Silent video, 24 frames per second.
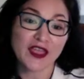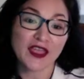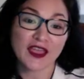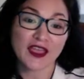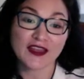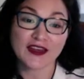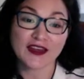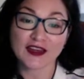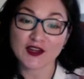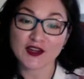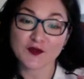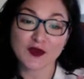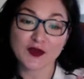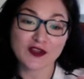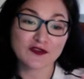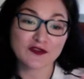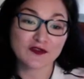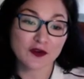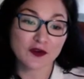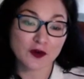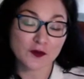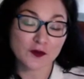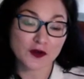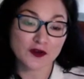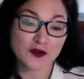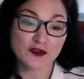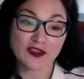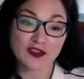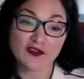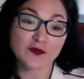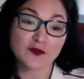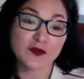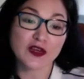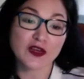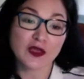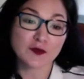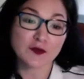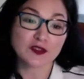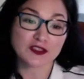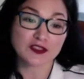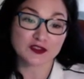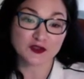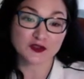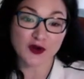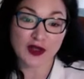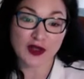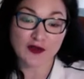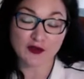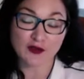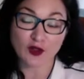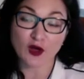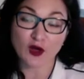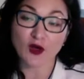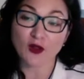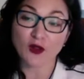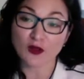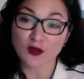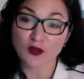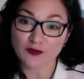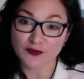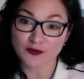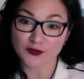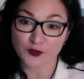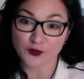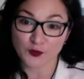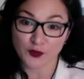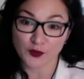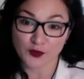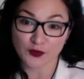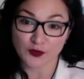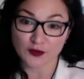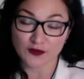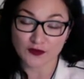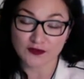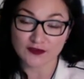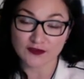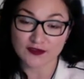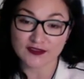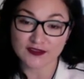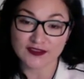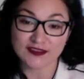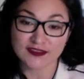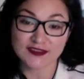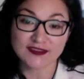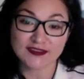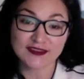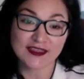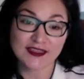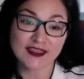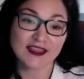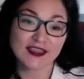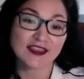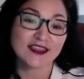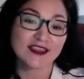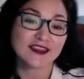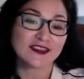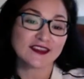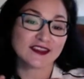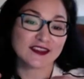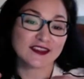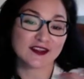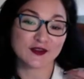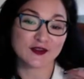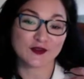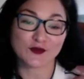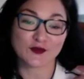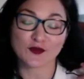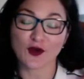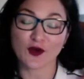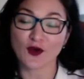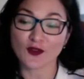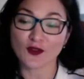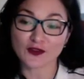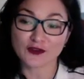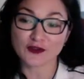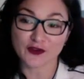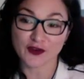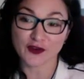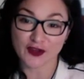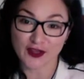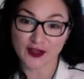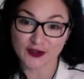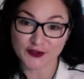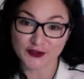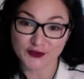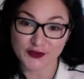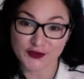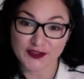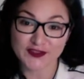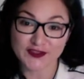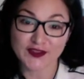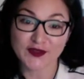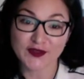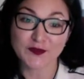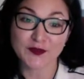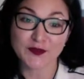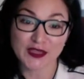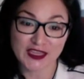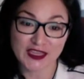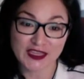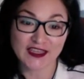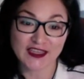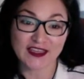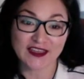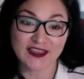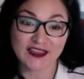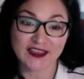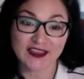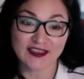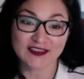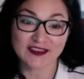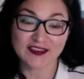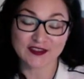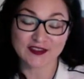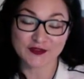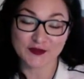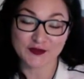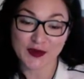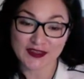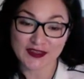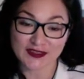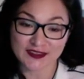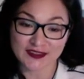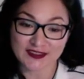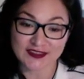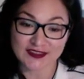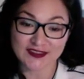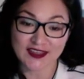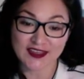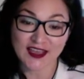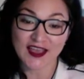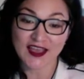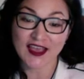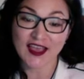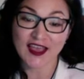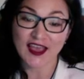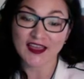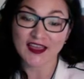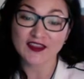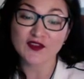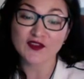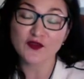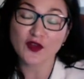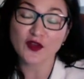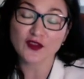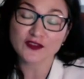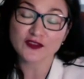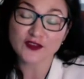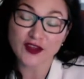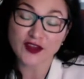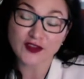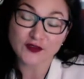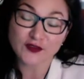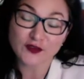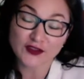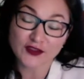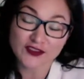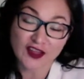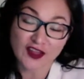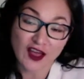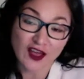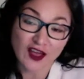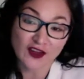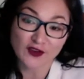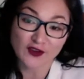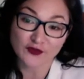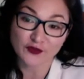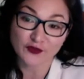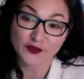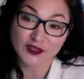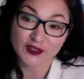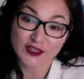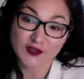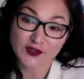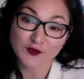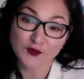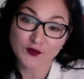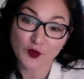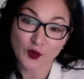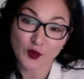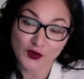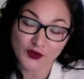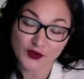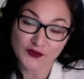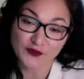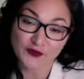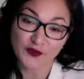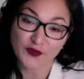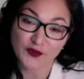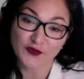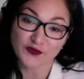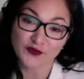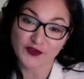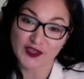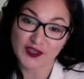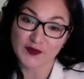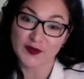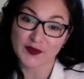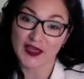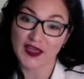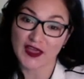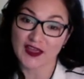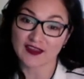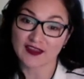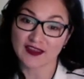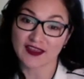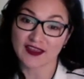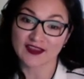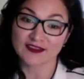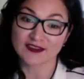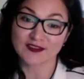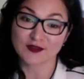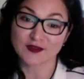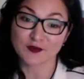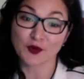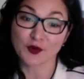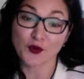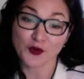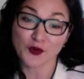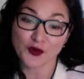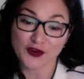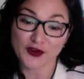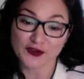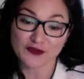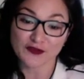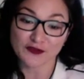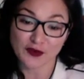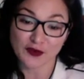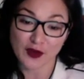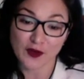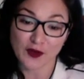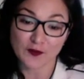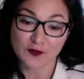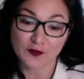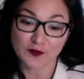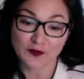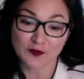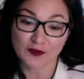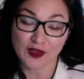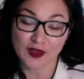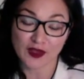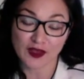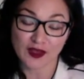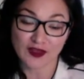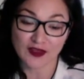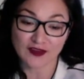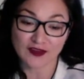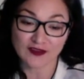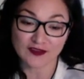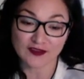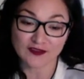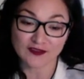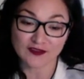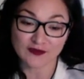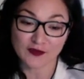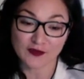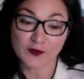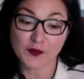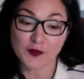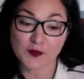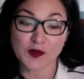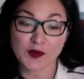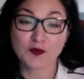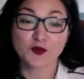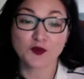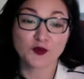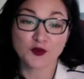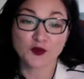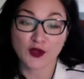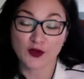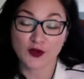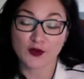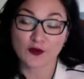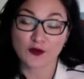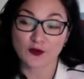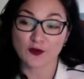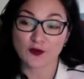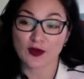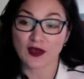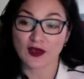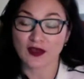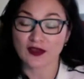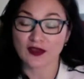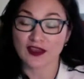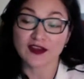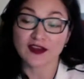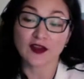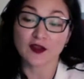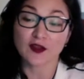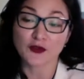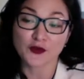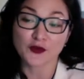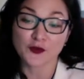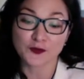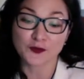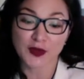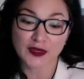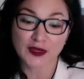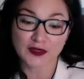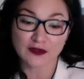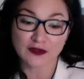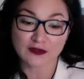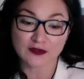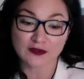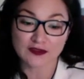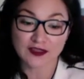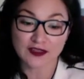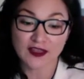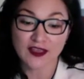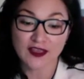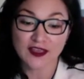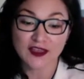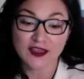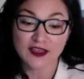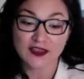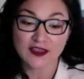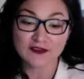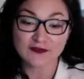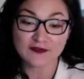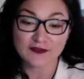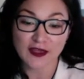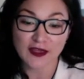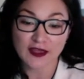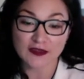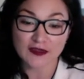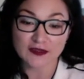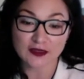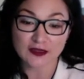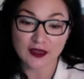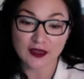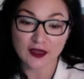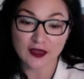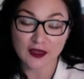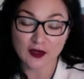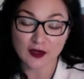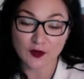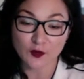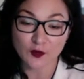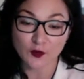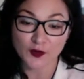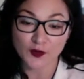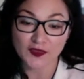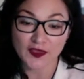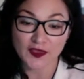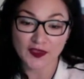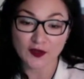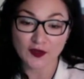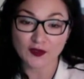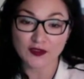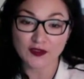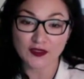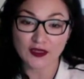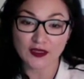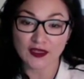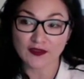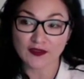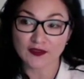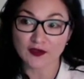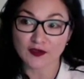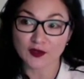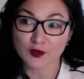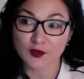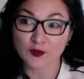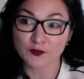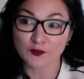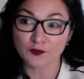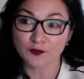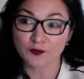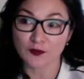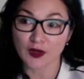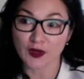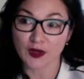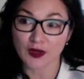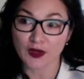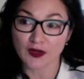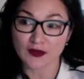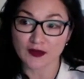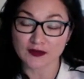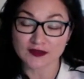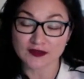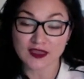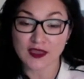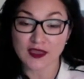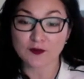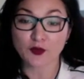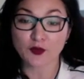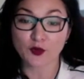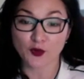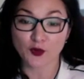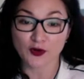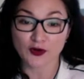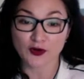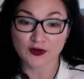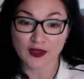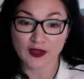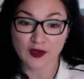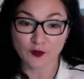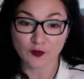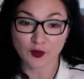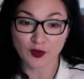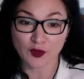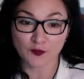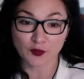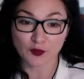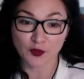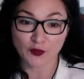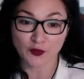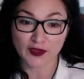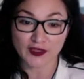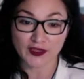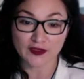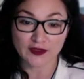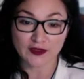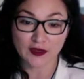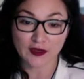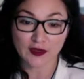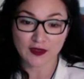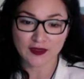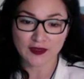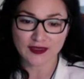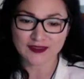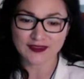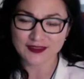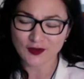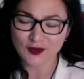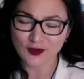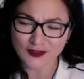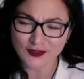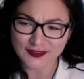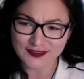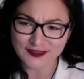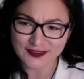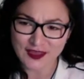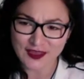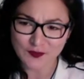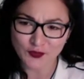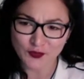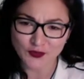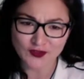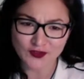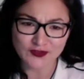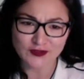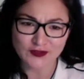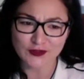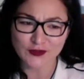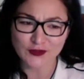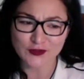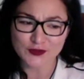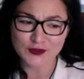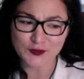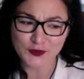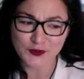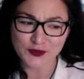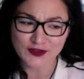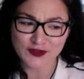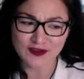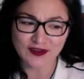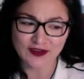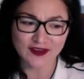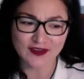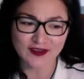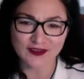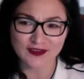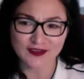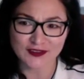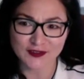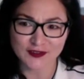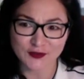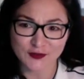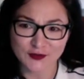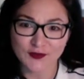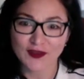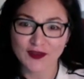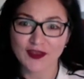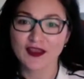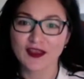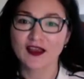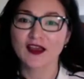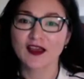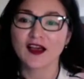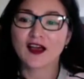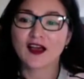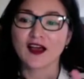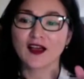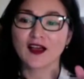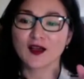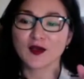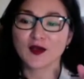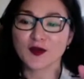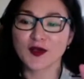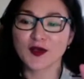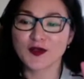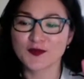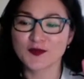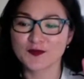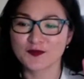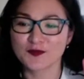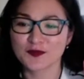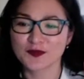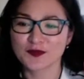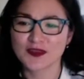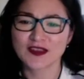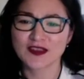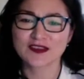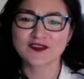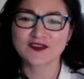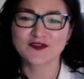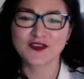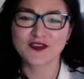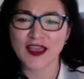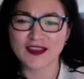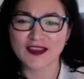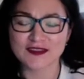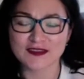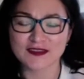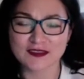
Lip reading: anyway, Farmer, they've been able to travel all over the world to see, all different countries competing in these races. And they've also gotten a lot of really wonderful feedback and support from the people who go and other competitors. In fact, when they couldn't get their skateboard at one point, is it called a skateboard? Luge board? I don't know. Fast,